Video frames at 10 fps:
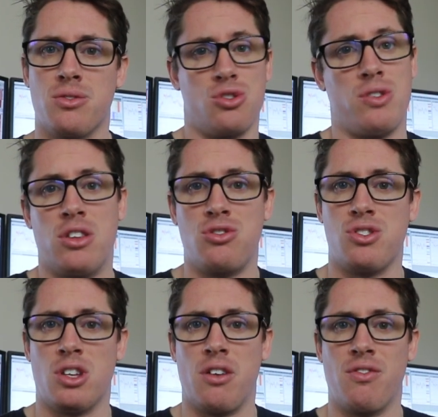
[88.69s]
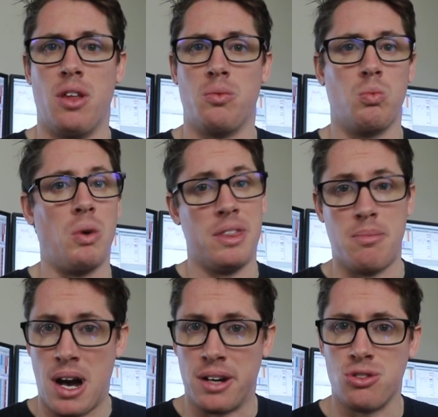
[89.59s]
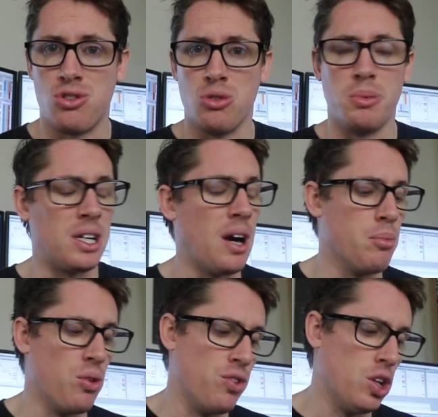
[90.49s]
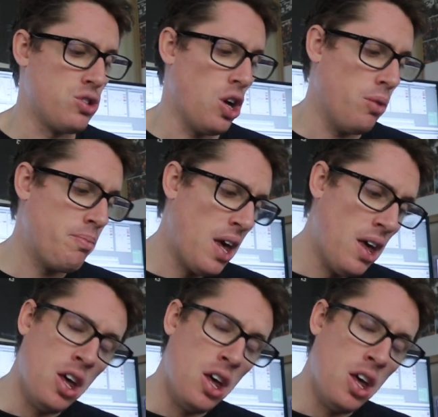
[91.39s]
the strategies that I run when the markets do become more volatile.